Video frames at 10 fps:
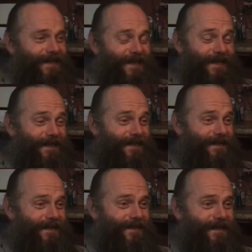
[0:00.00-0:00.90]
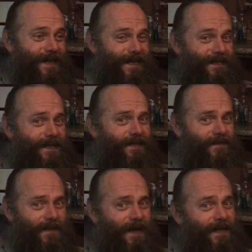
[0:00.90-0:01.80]
yeah, the
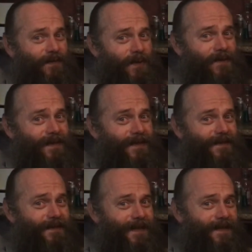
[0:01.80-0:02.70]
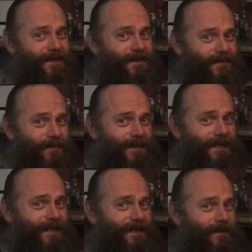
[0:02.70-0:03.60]
divining process, that's what
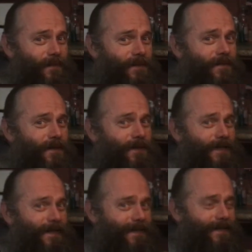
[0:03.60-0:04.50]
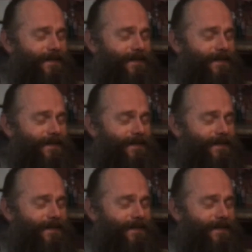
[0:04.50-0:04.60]
Jesus would have called it.